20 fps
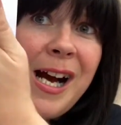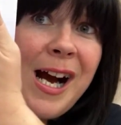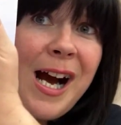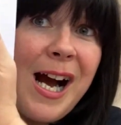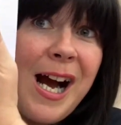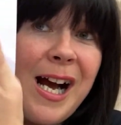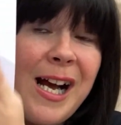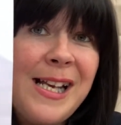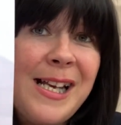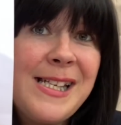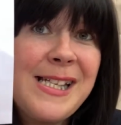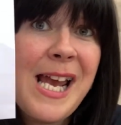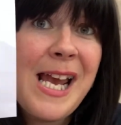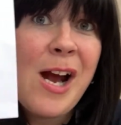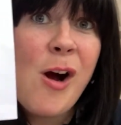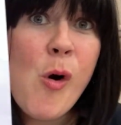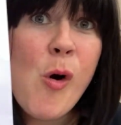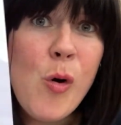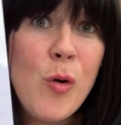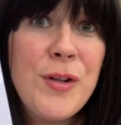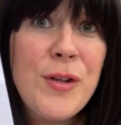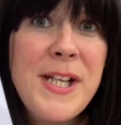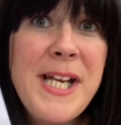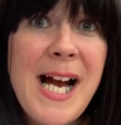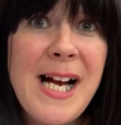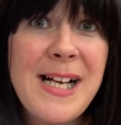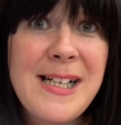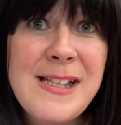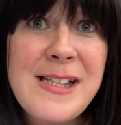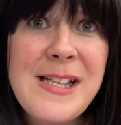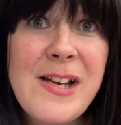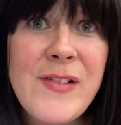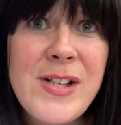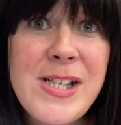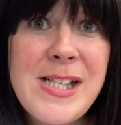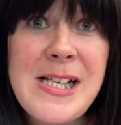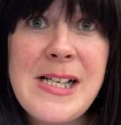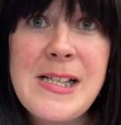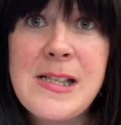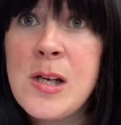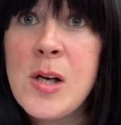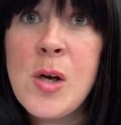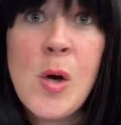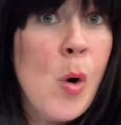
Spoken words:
And all the activities.